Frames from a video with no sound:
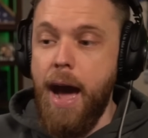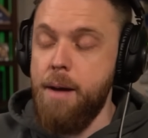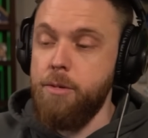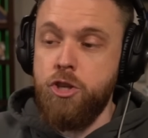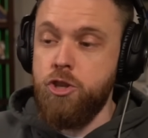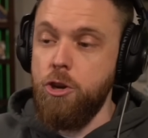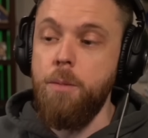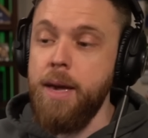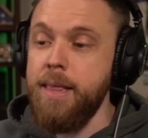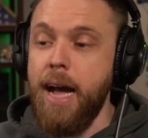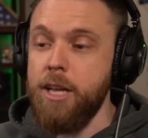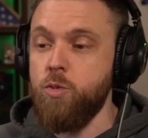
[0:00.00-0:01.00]
I'm
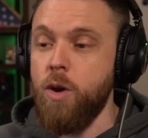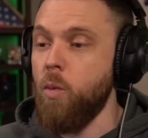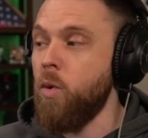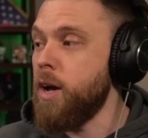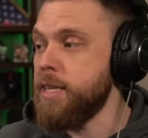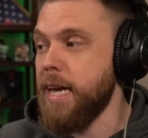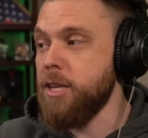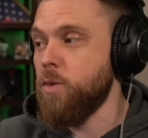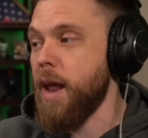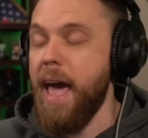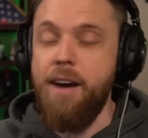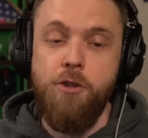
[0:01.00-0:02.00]
assuming that's what it was. That's
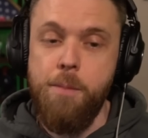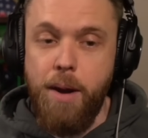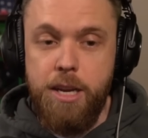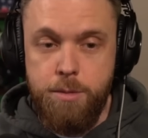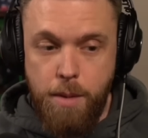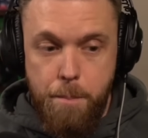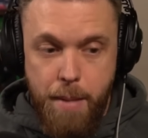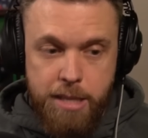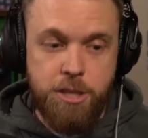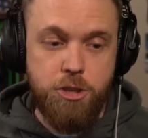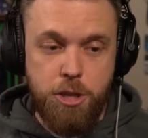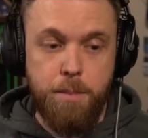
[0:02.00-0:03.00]
what everybody's been
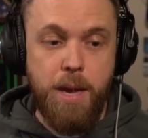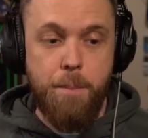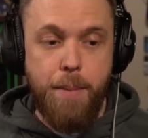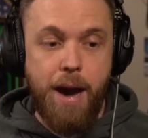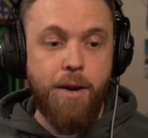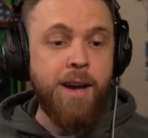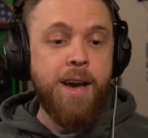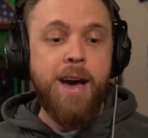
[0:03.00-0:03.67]
messaging me about.